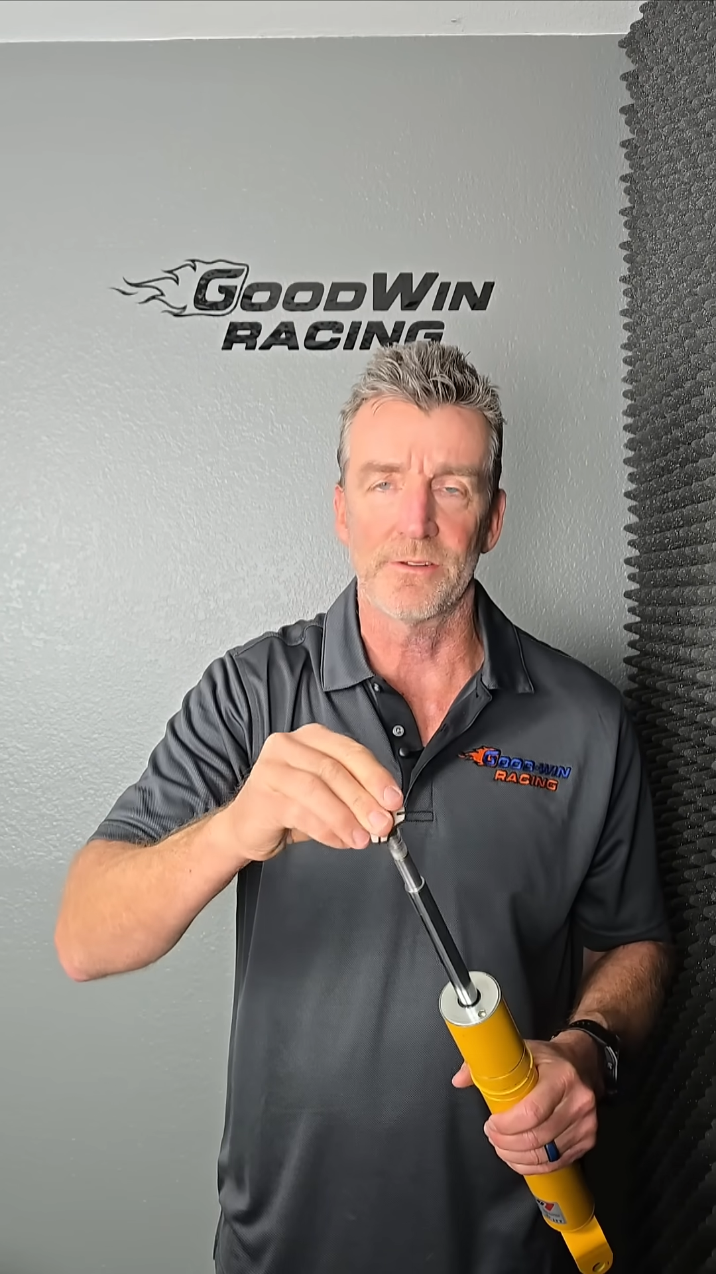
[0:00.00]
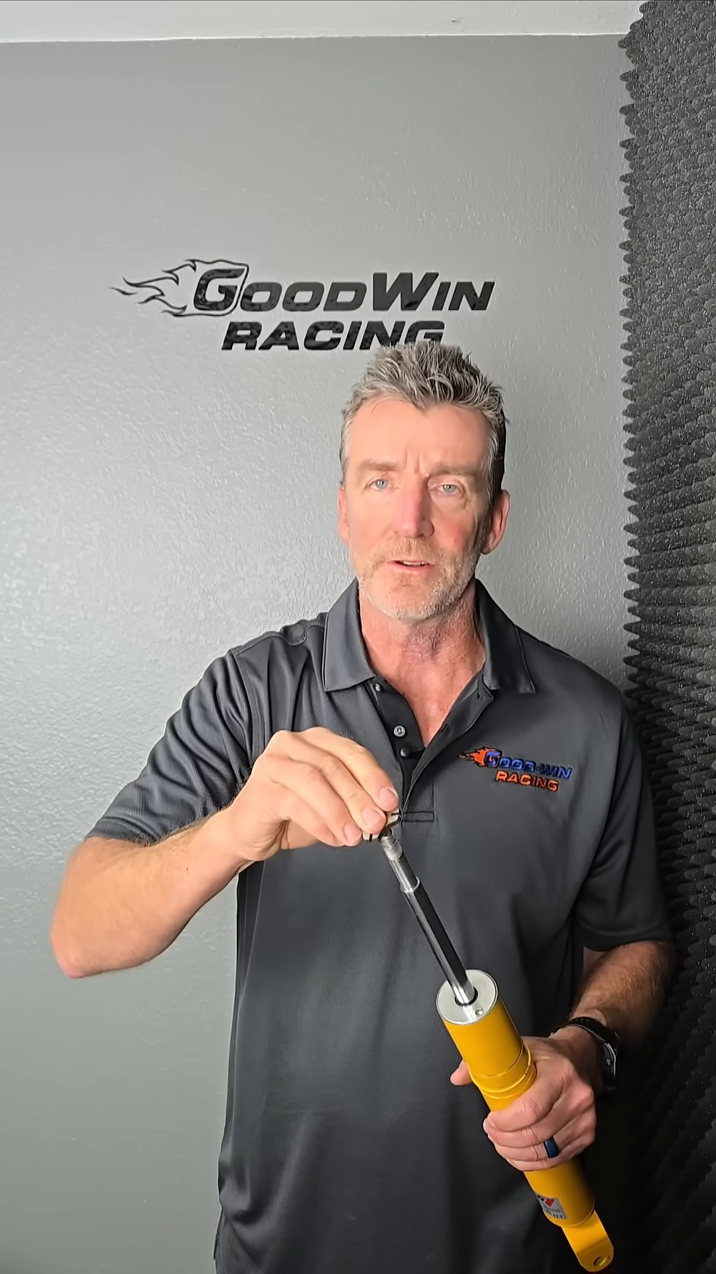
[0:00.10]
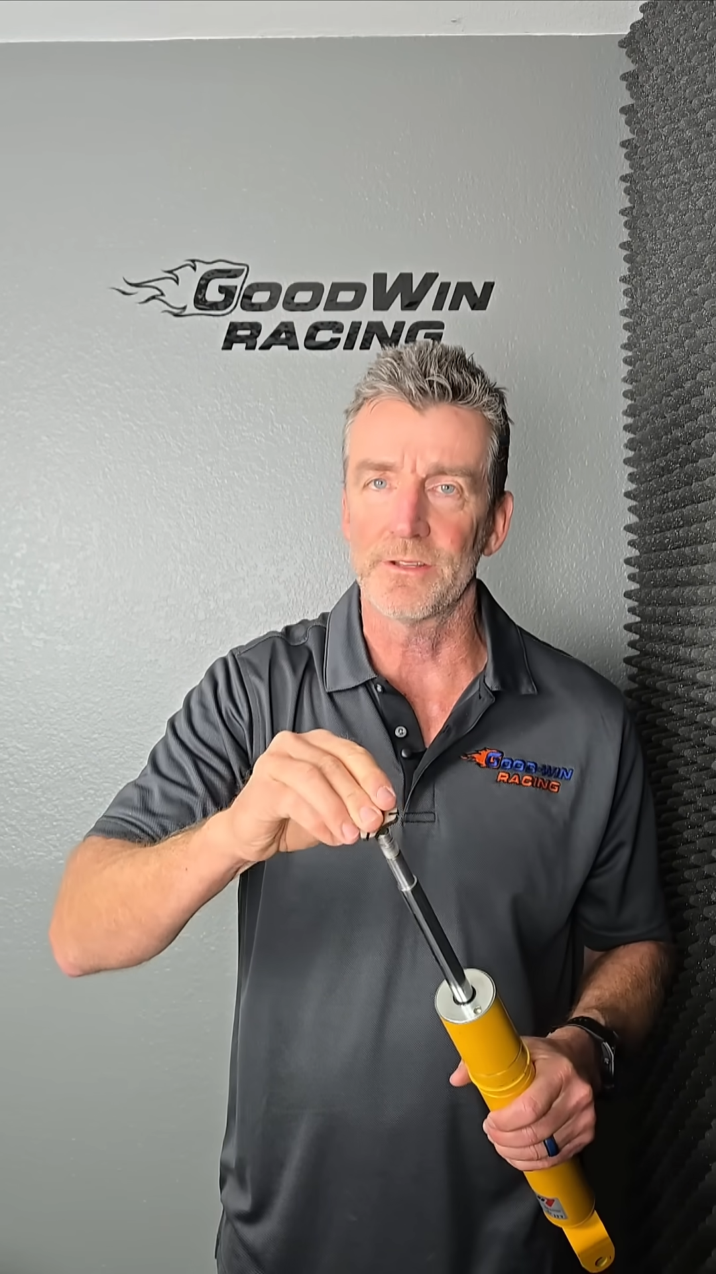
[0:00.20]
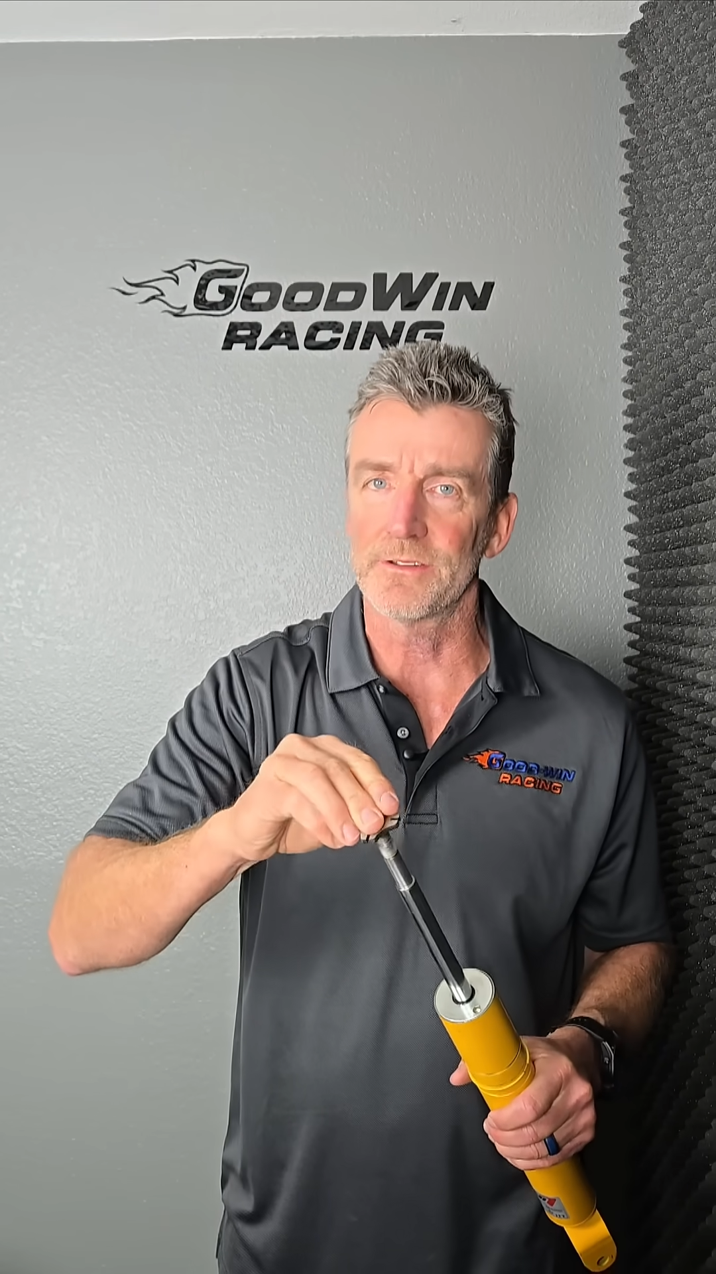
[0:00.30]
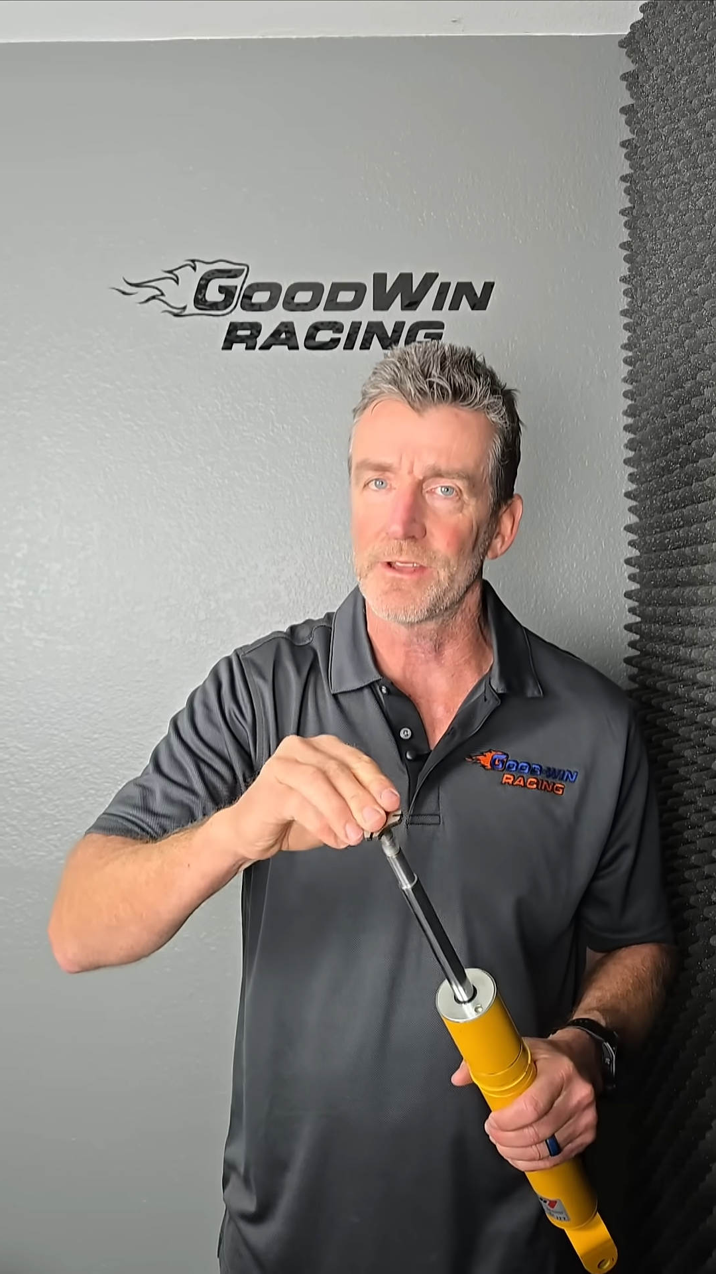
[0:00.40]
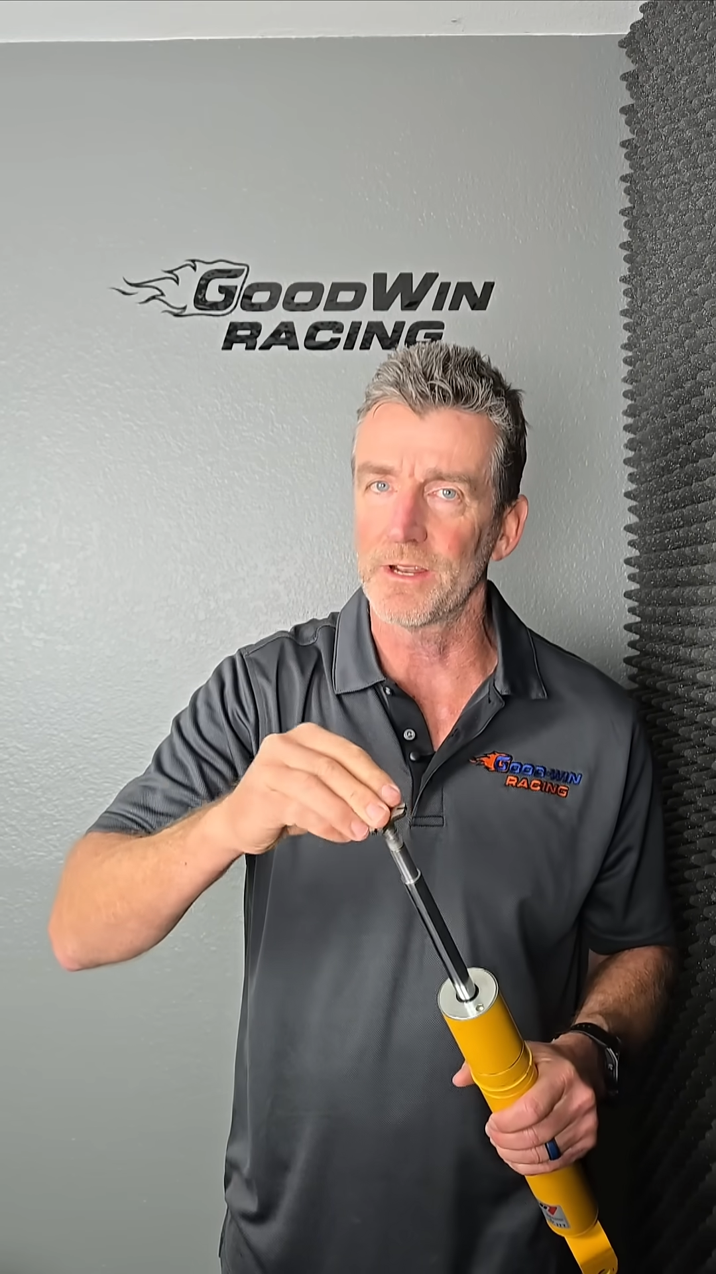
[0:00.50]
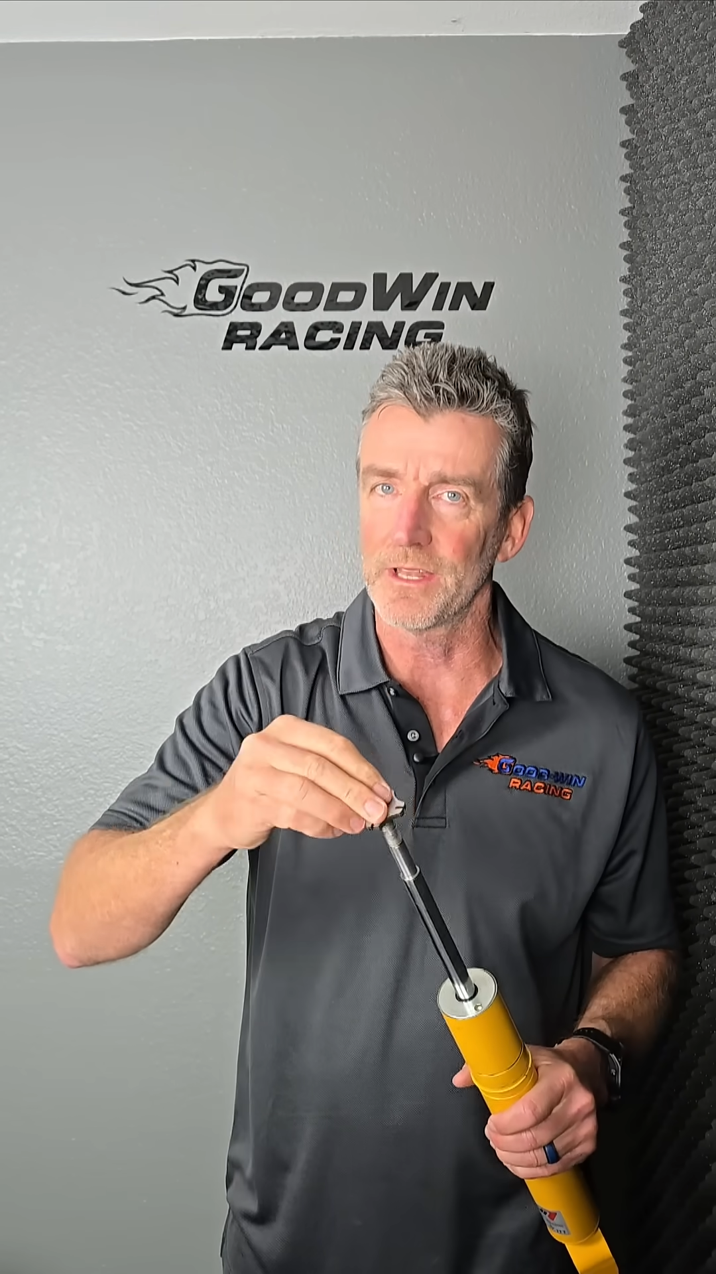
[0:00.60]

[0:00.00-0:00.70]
certainly is going